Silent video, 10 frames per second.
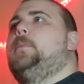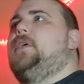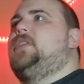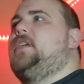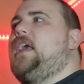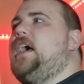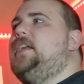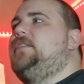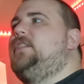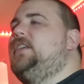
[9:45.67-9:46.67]
But the
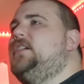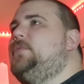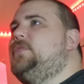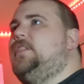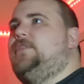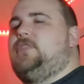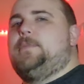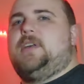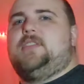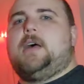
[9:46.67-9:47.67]
idea with the
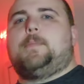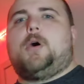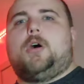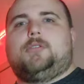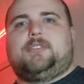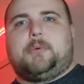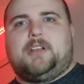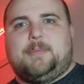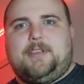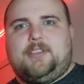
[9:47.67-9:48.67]
Fremen that Paul is
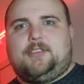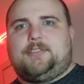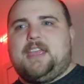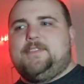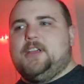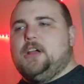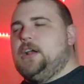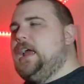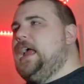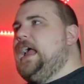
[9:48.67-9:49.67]
going to be the savior,